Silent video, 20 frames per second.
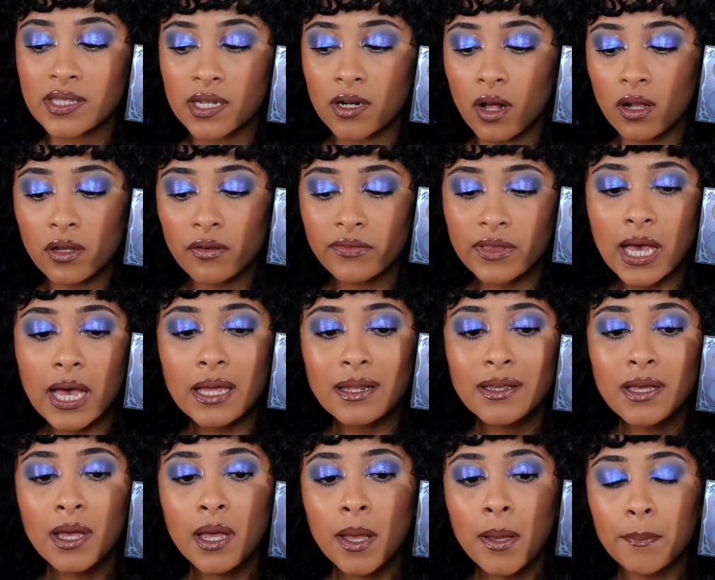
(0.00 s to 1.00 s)
and all of that.
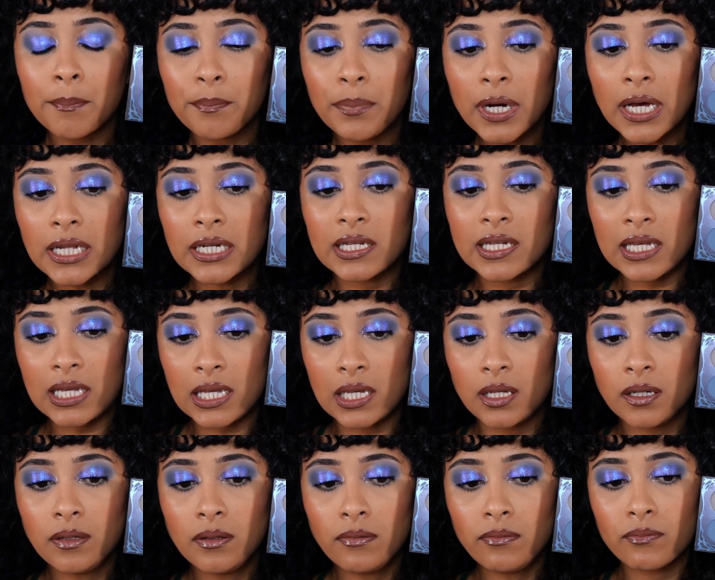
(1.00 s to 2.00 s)
But
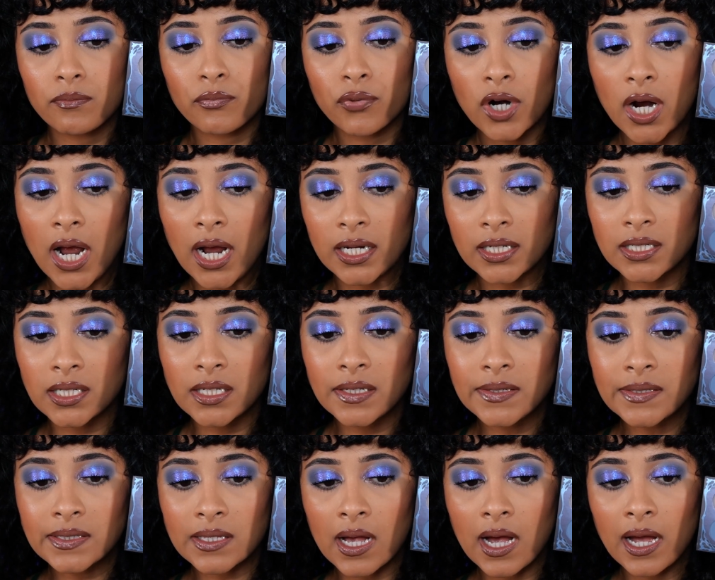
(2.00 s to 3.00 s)
in
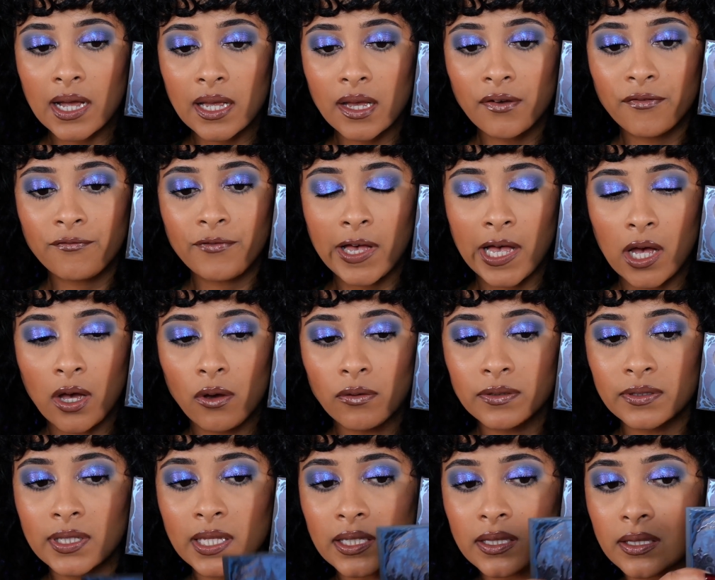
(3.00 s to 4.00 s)
practice, I have
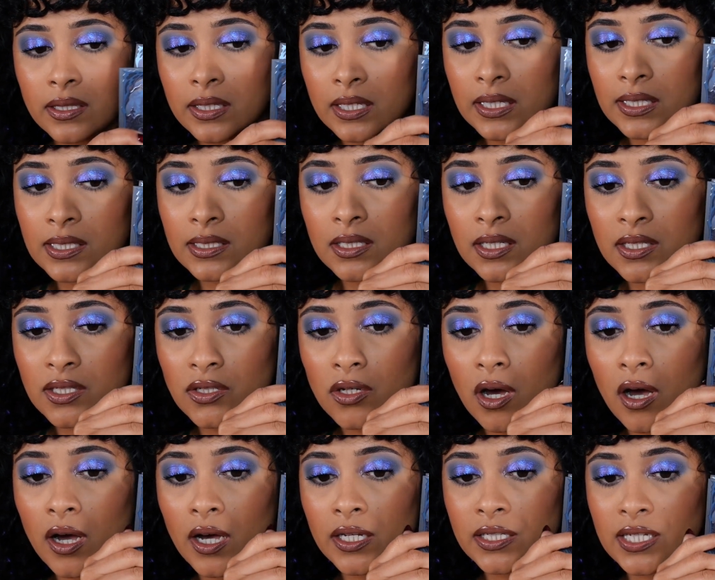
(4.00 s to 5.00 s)
found that this does
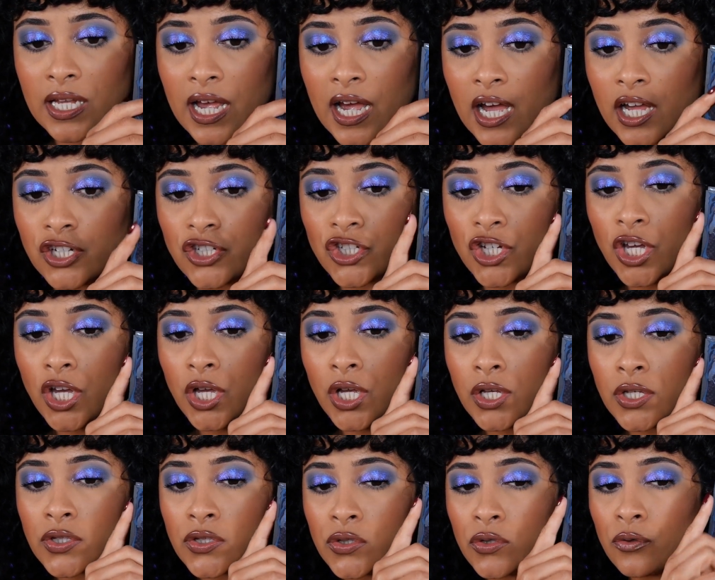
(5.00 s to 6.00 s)
not attach
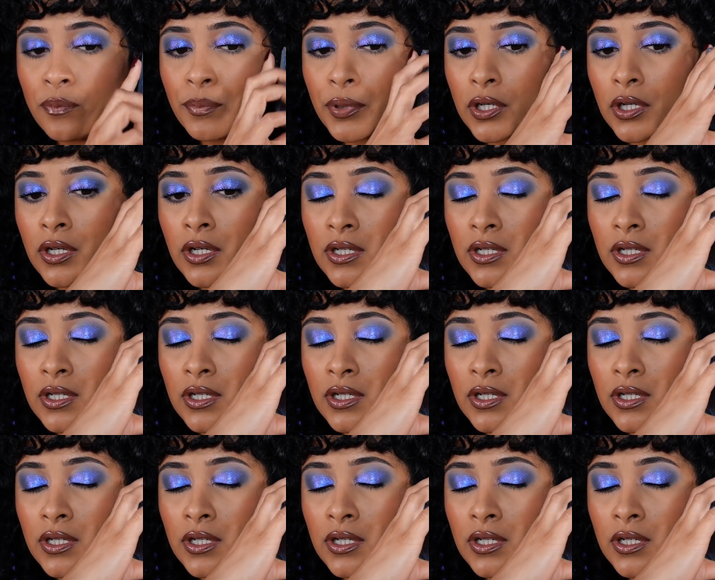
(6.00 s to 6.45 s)
super